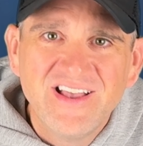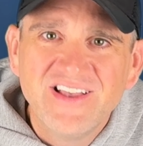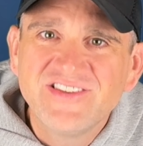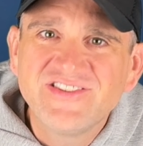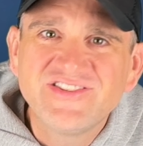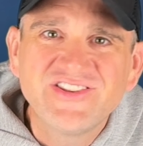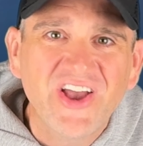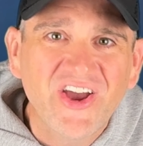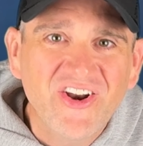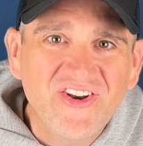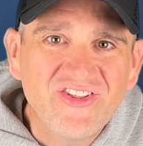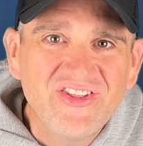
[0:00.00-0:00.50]

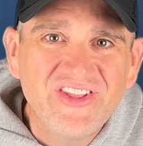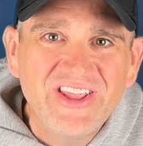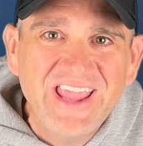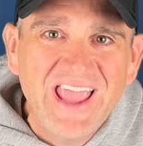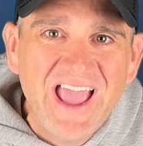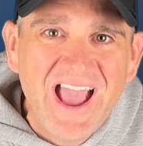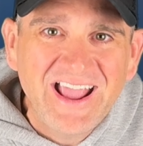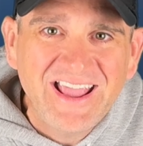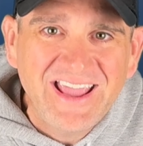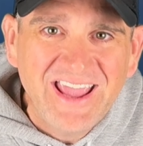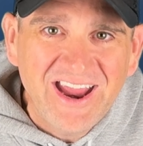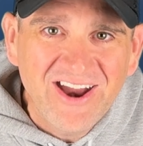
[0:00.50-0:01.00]
Suddenly
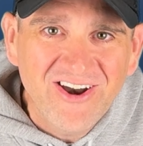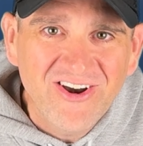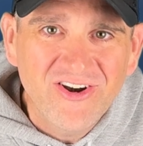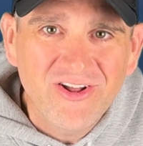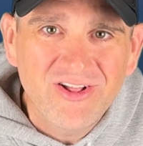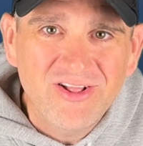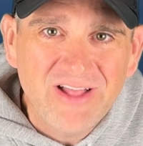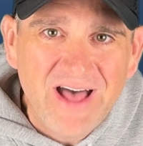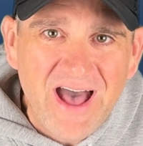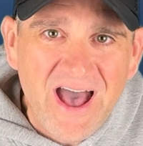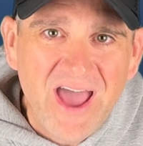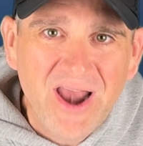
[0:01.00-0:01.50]
I cared a
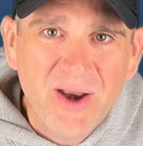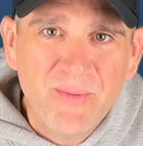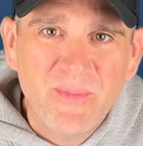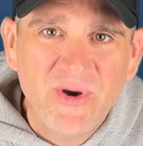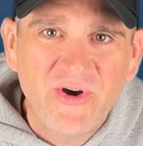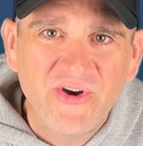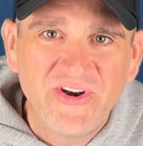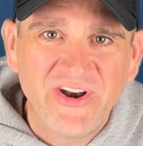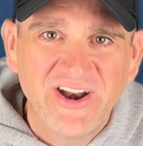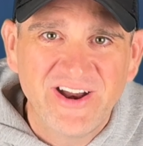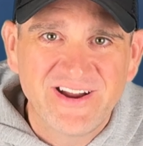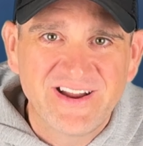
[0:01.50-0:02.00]
lot
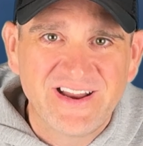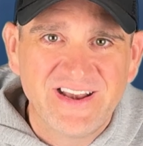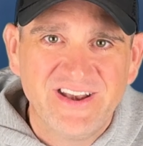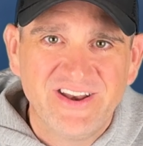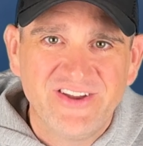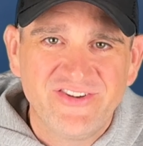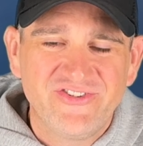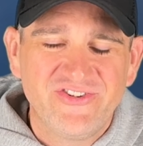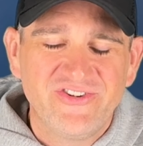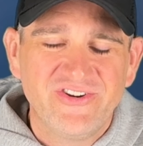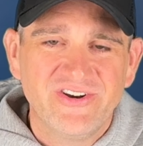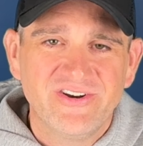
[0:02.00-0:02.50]
about air
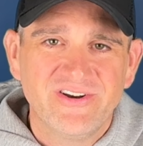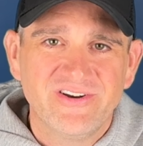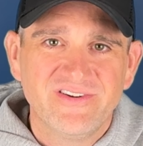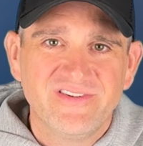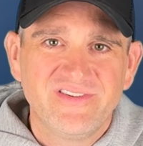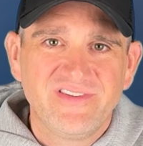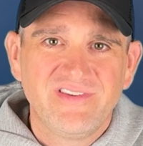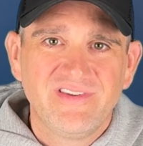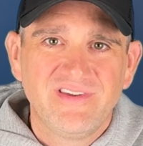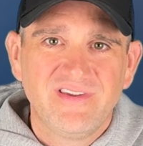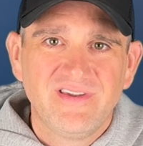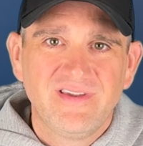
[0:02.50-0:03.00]

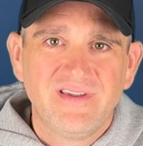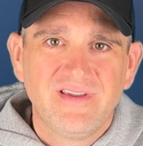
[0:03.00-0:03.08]
conditioners.